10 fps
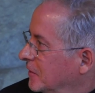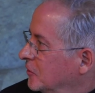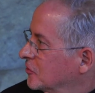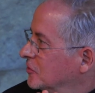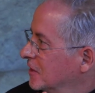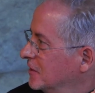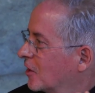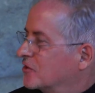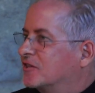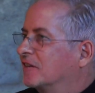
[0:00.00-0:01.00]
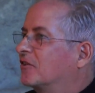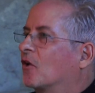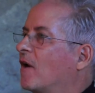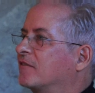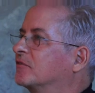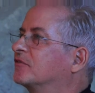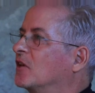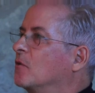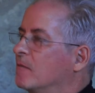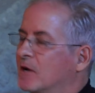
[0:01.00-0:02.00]
It's not just a question to
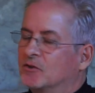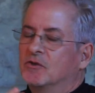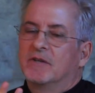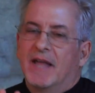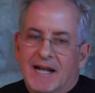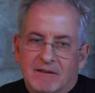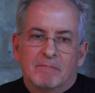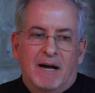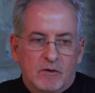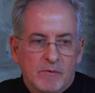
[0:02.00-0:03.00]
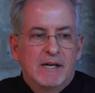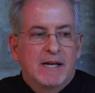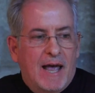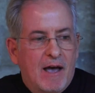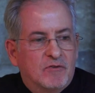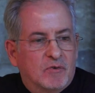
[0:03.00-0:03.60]
say we want to do that, but really have